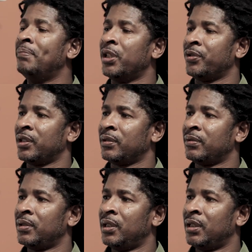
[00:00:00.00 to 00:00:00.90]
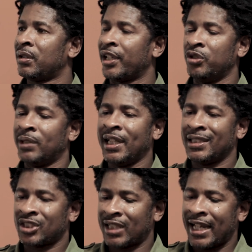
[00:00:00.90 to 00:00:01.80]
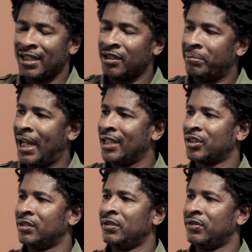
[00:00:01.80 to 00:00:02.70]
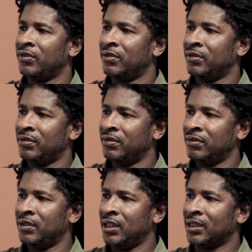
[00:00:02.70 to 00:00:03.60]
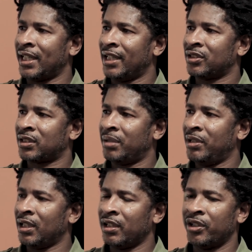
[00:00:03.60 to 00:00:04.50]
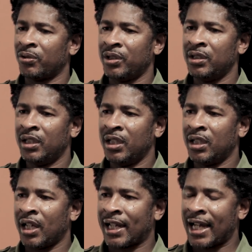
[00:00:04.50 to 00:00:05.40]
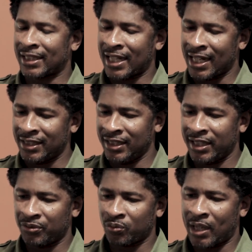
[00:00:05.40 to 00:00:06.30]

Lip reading: for building. Mm-hmm. Like, you can't stand in the patch of these ants. I mean, I got the idea, I was